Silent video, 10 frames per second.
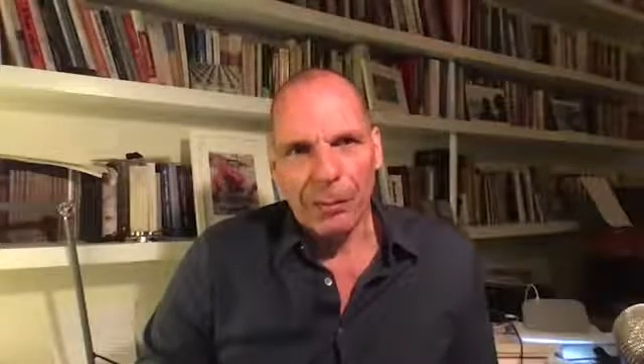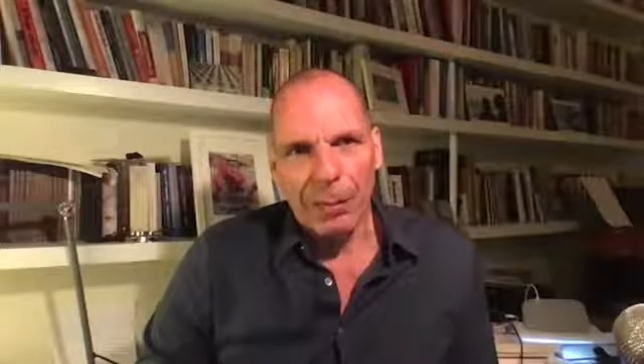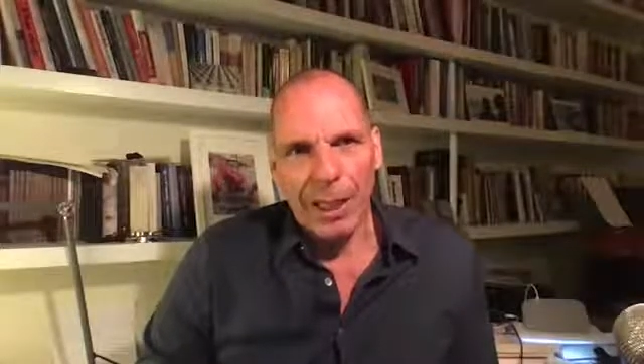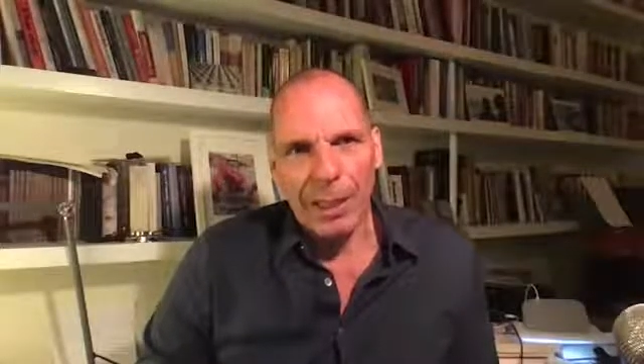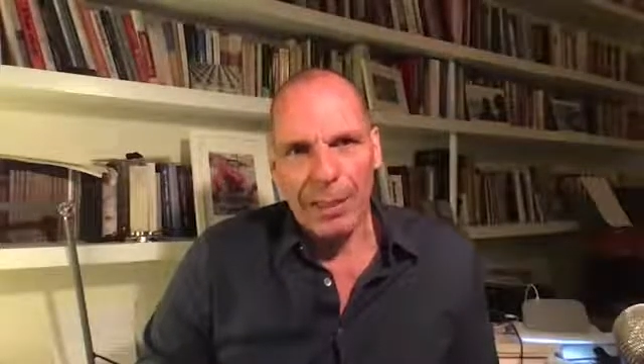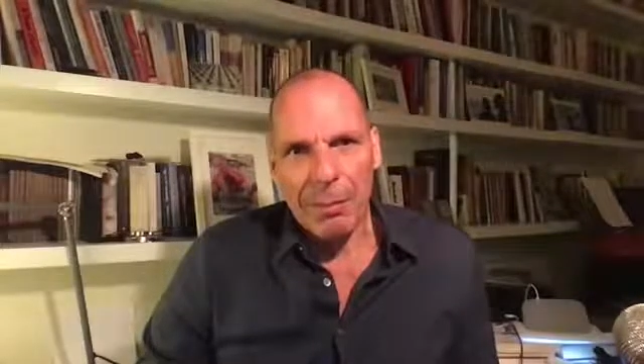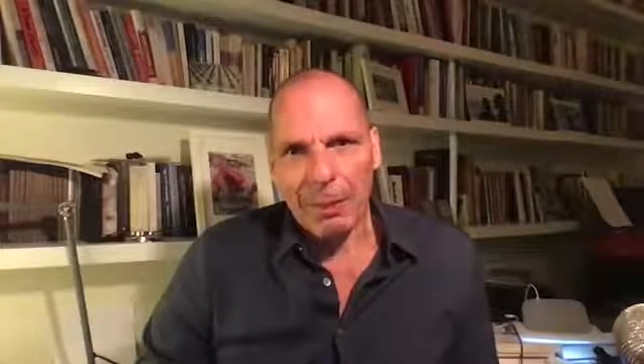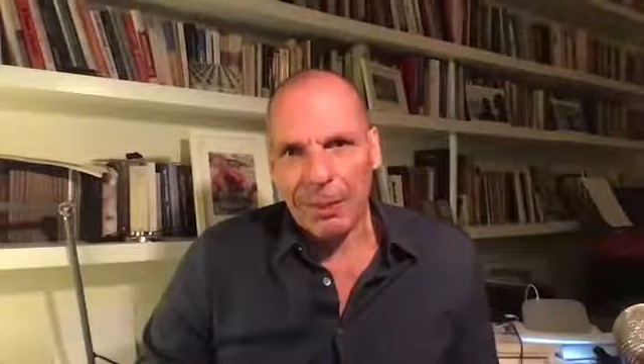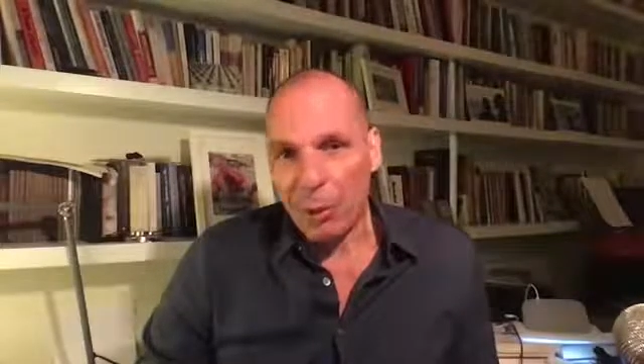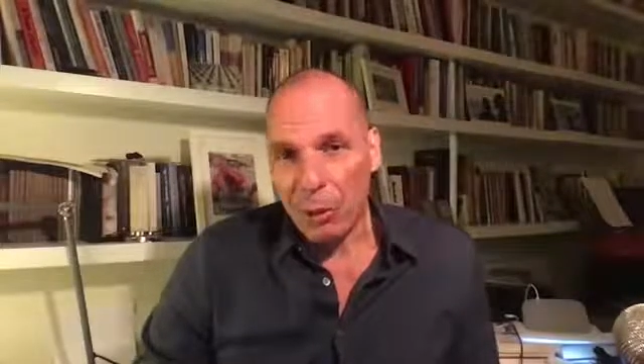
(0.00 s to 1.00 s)

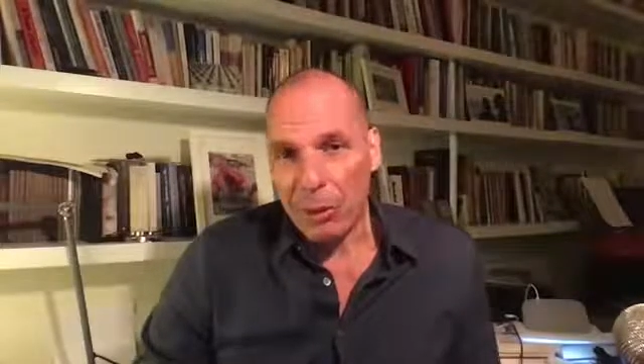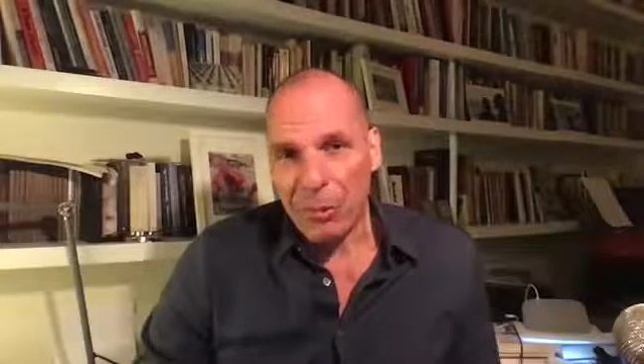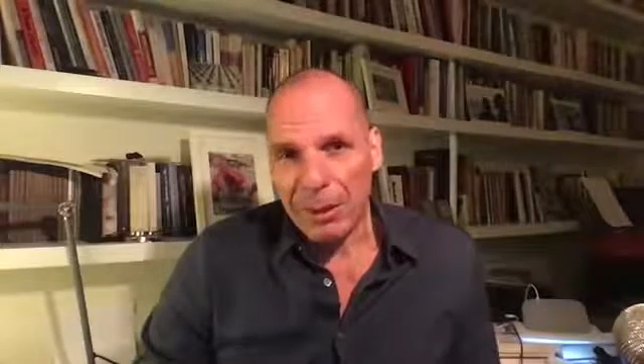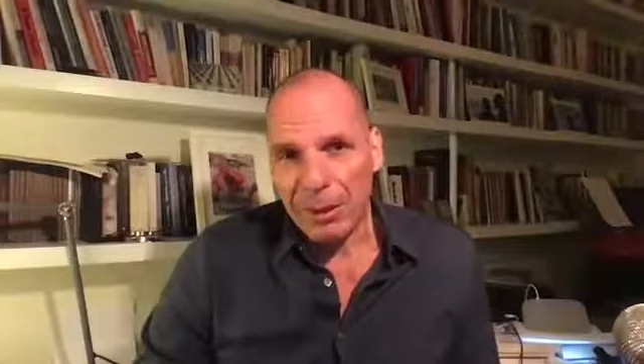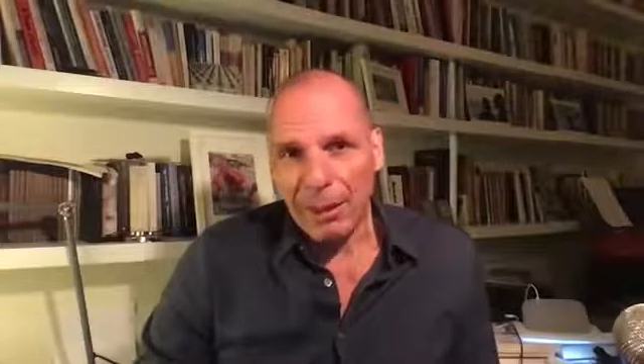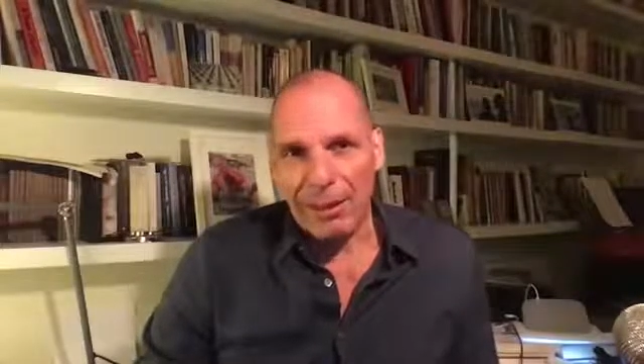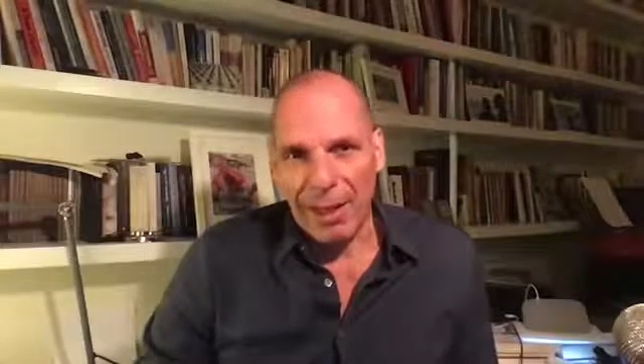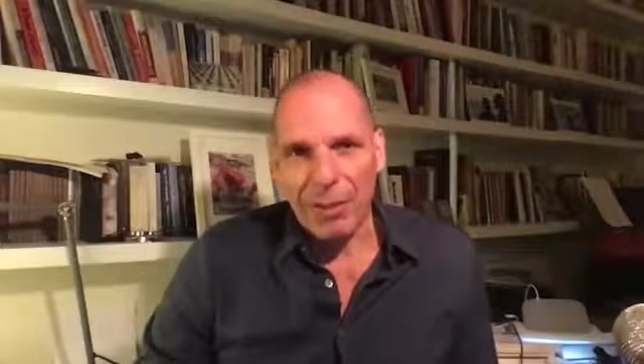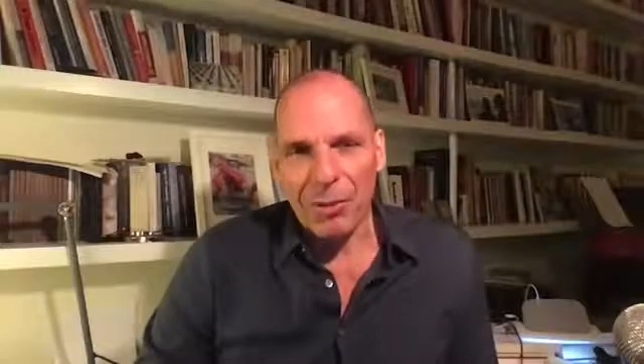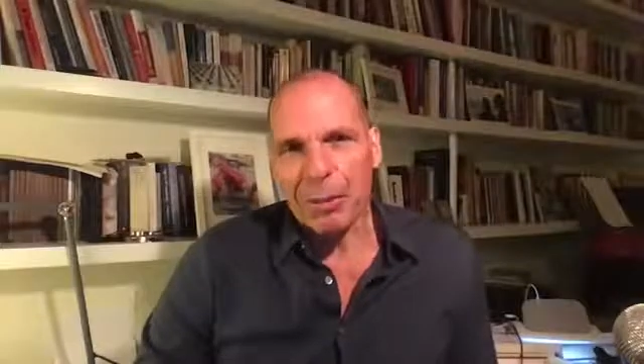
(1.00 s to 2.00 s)
asymmetric or symmetric
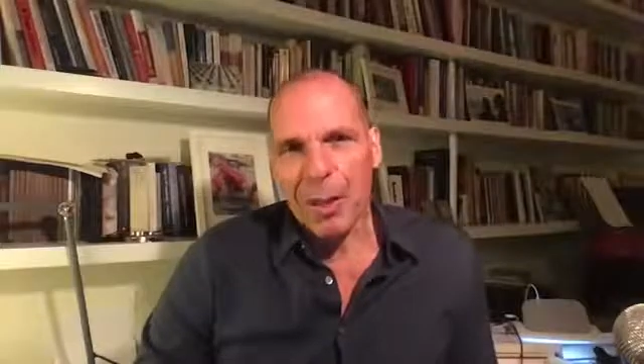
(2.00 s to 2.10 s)
threats.